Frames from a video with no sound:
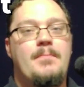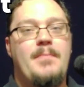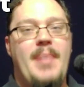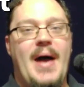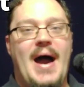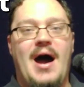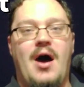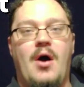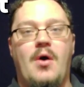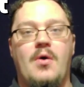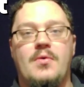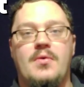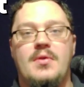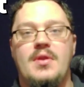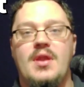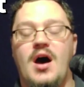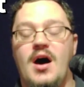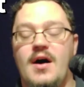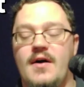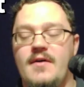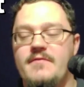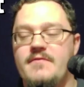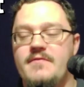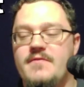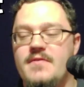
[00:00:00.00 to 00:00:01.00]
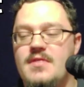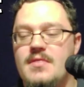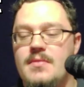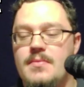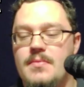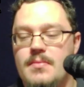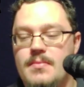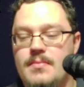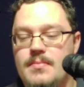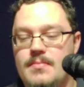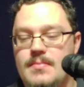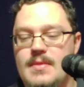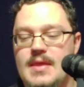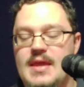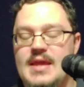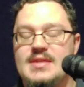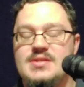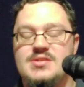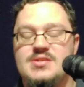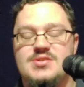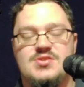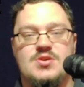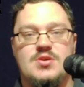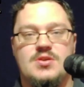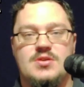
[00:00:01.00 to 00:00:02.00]
bound of
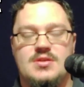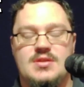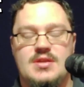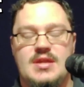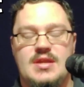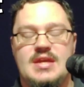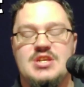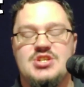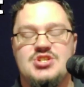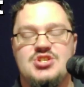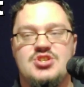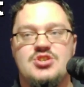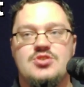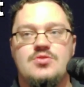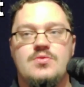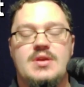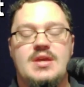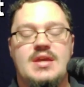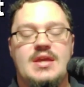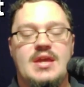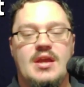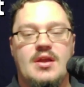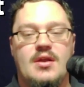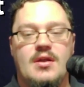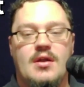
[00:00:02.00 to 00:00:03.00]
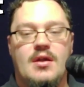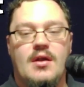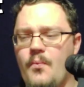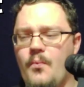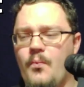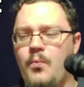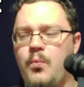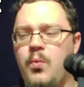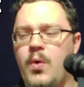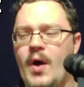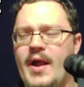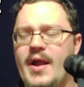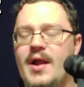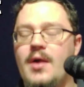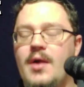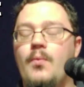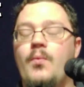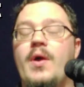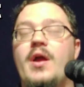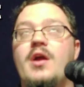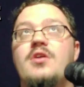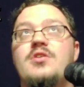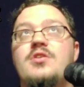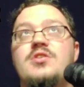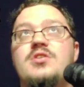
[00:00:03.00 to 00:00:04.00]
insert issue here?
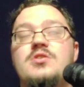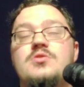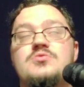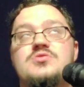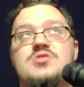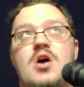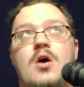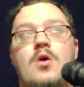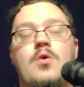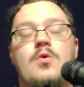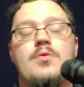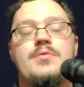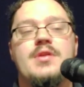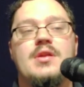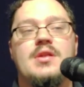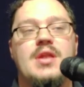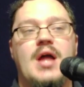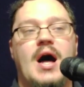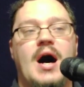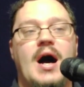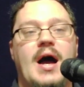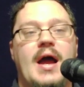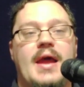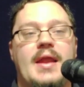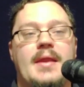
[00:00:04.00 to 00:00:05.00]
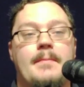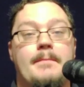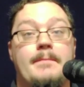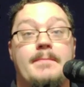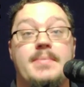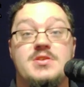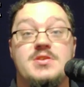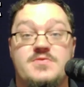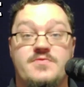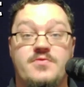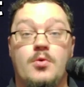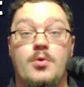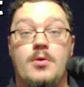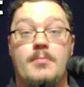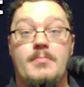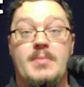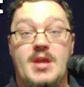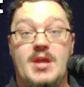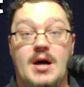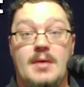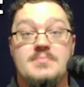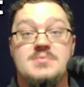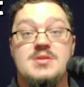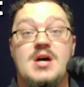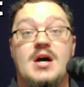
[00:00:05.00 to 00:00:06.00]
Where do you toe the line before it
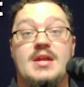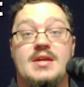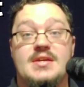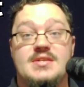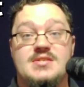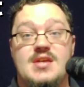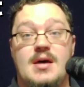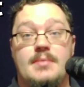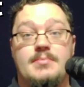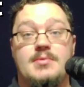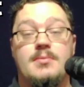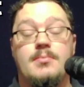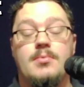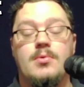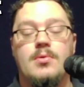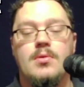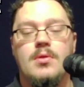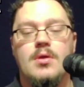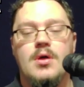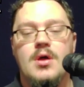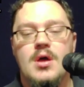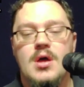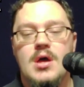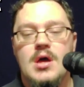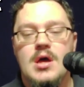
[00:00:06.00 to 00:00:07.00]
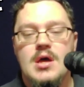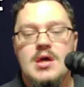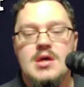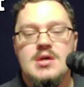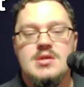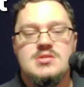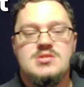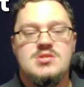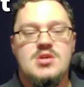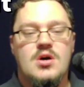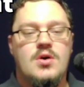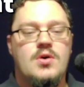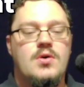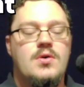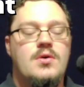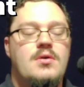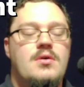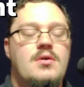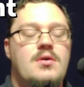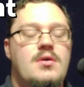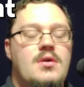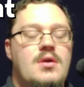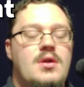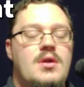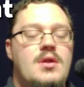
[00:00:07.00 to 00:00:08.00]
becomes unacceptable? So
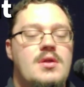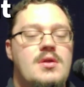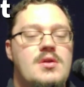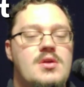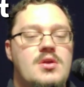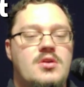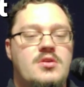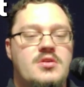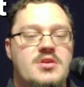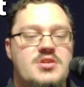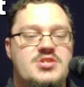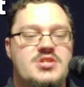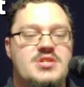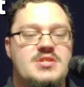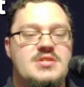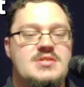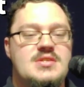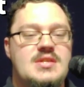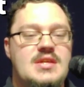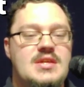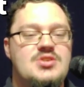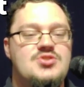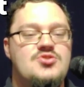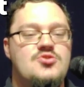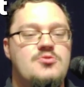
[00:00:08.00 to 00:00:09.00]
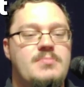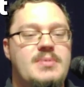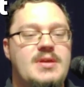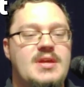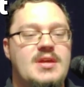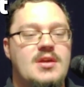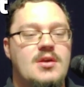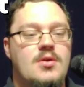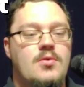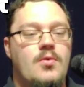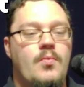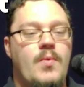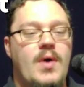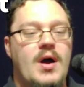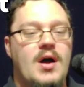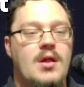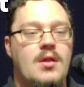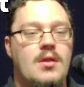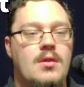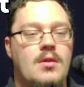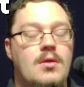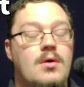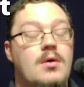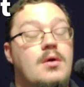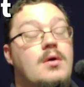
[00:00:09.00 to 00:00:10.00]
Christians need to be
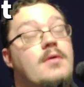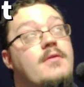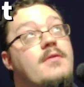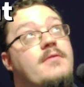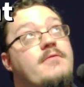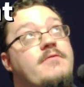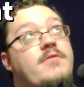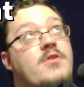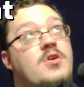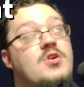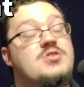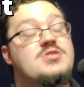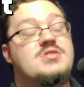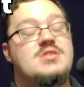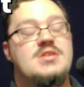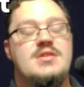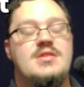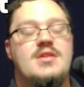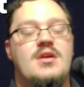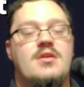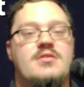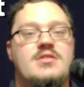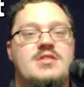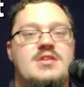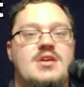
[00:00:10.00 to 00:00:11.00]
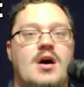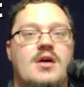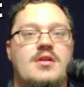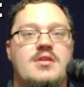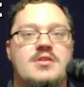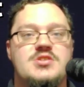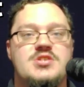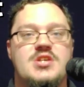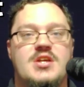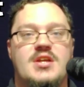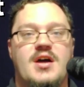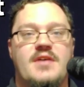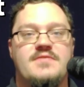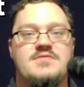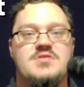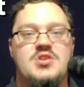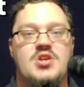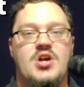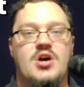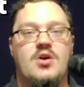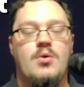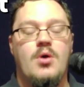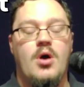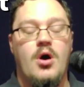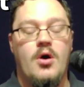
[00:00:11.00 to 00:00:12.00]
well versed in their theology enough to
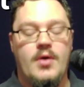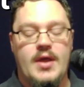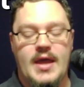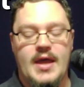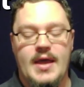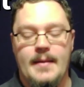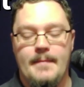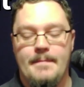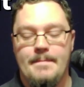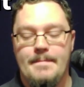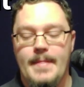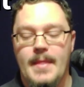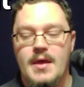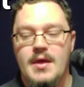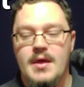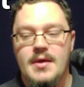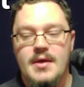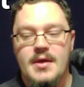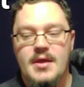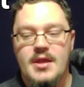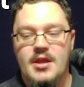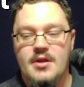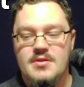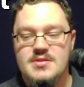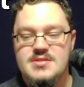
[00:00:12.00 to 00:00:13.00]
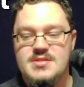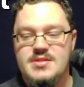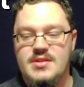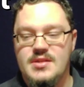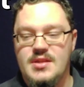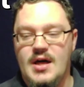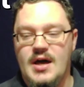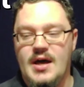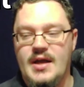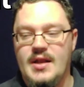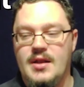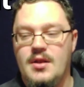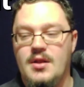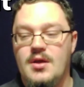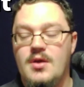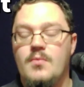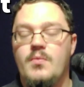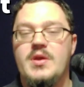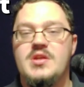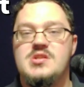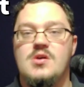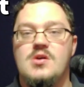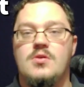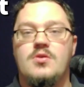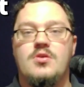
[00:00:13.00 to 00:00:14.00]
know, okay, here's the line,
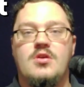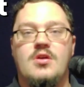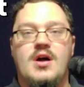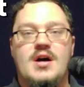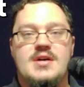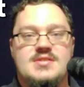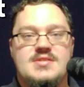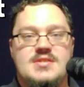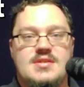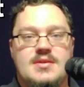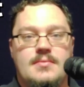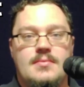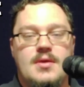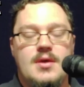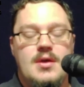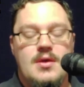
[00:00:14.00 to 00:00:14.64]
we don't cross it.